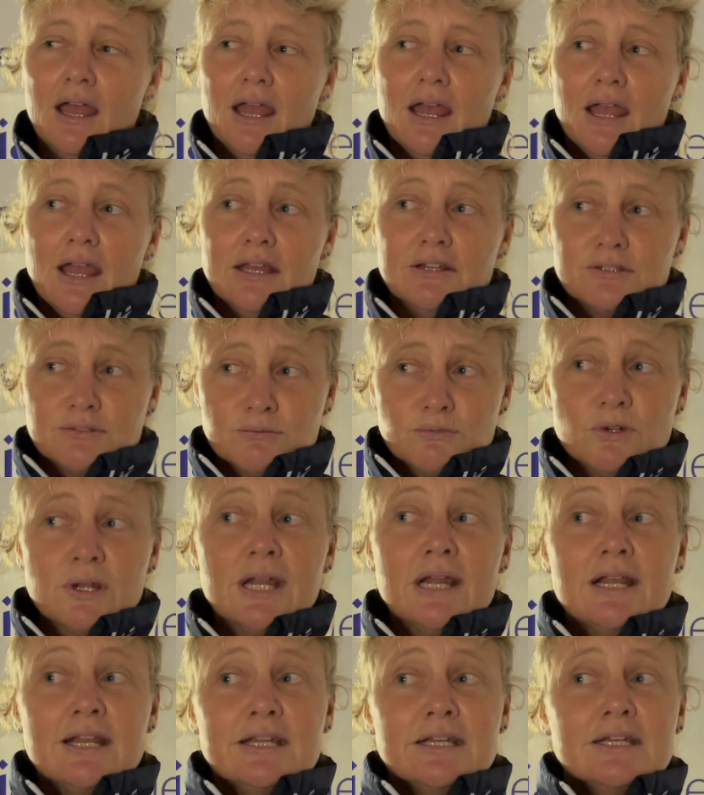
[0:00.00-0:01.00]
It's
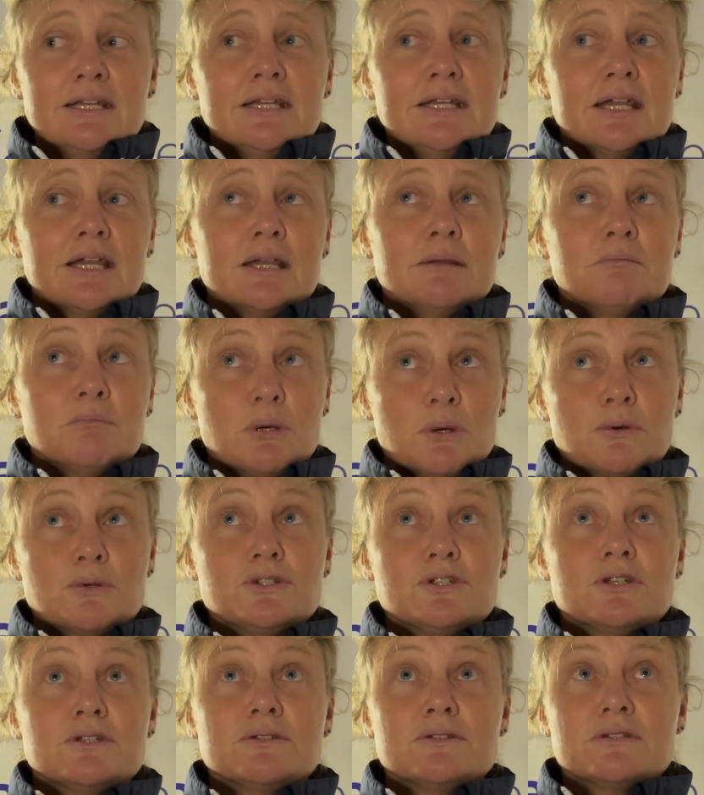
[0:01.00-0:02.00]
really
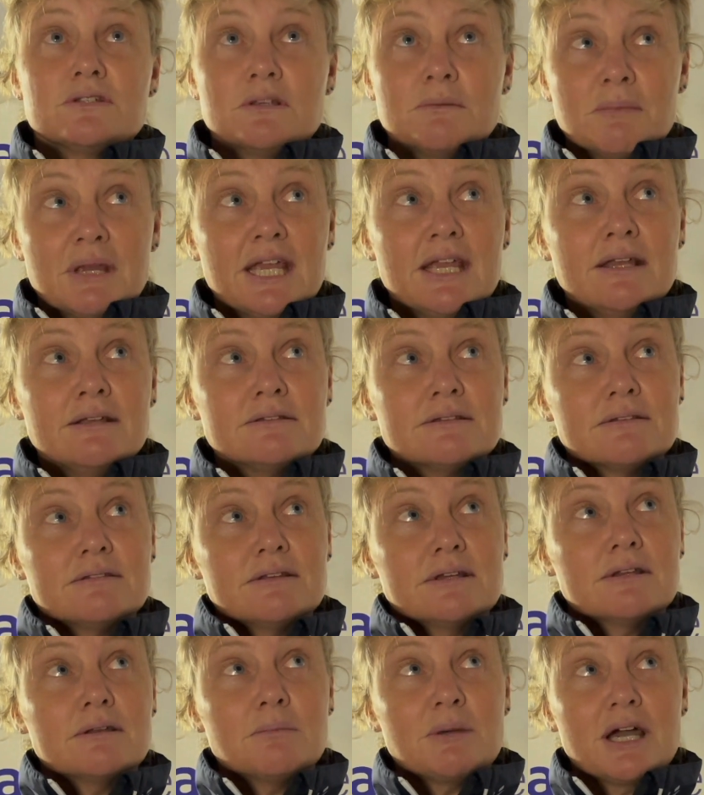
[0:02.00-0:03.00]
important to me to
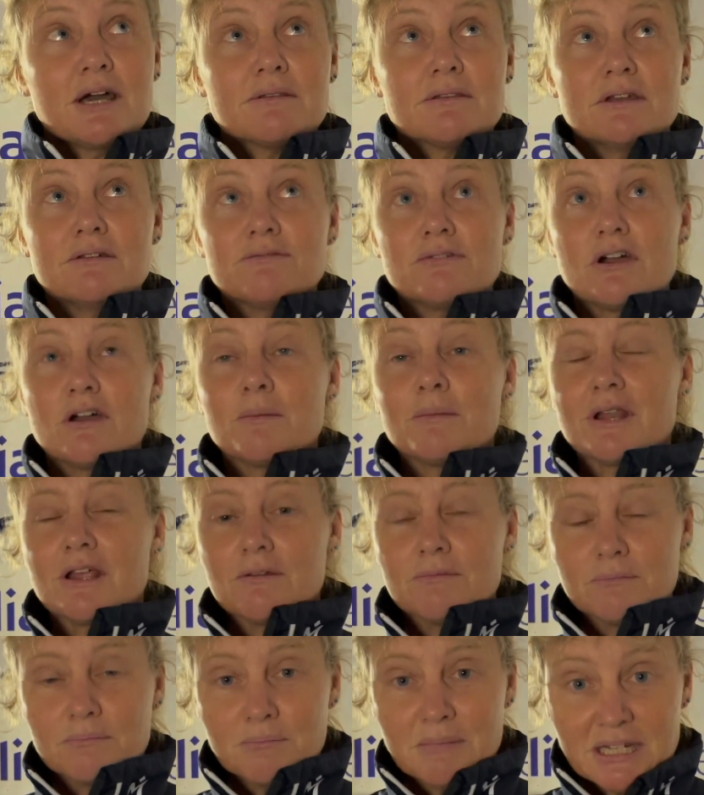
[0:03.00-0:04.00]
think about the
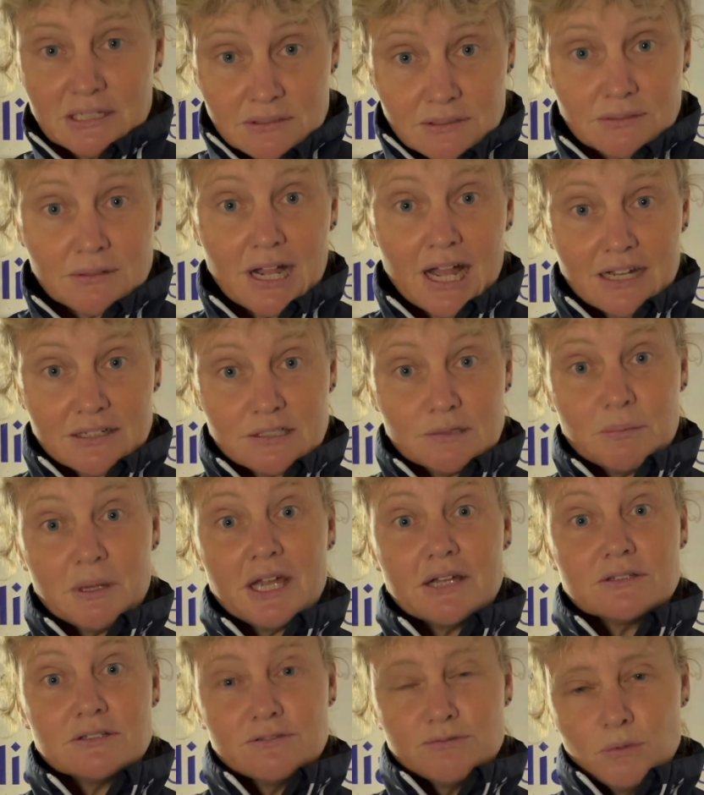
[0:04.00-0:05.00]
environmental
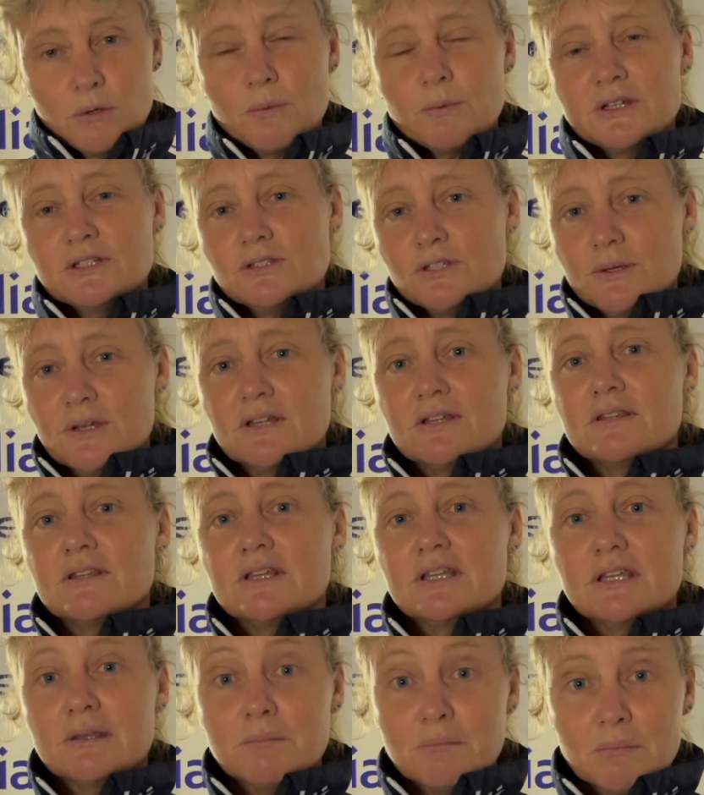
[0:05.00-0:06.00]
aspect of what we're doing,
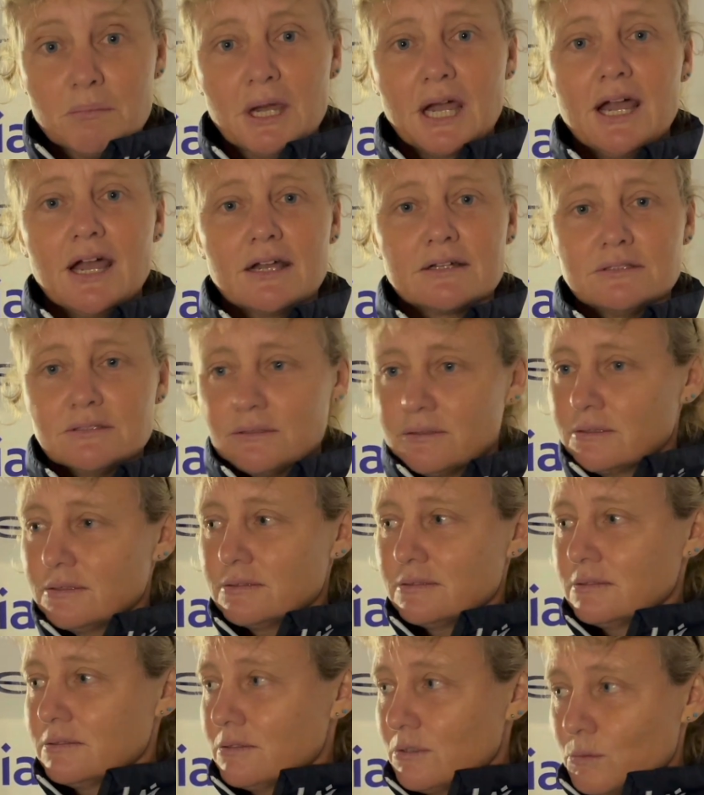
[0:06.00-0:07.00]
the impact
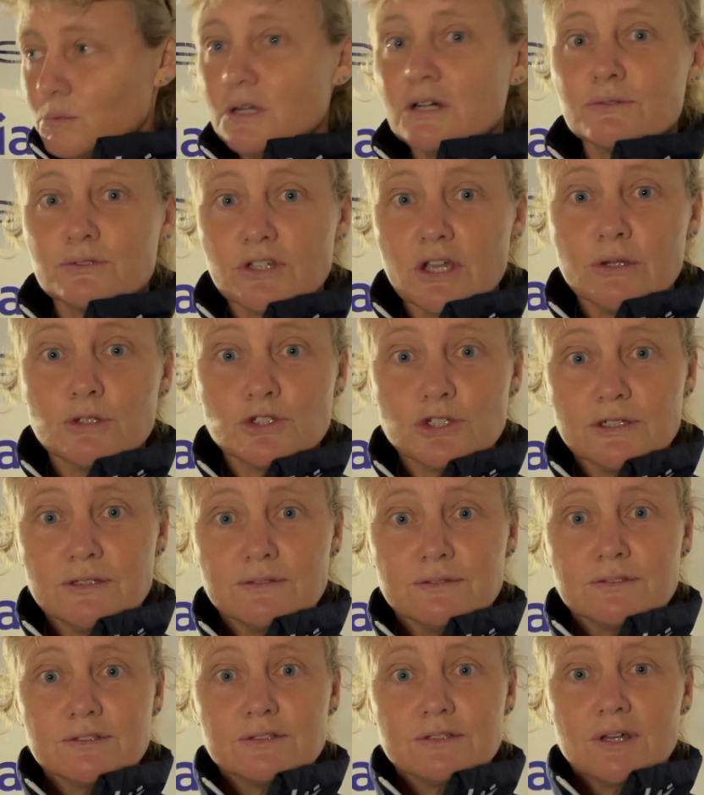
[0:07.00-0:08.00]
on the world's
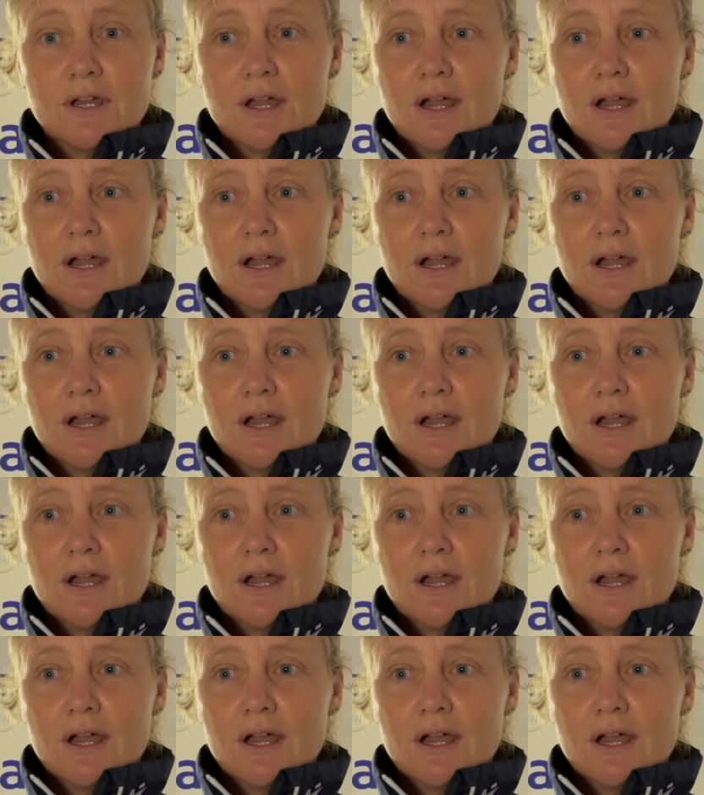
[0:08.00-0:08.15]
oceans.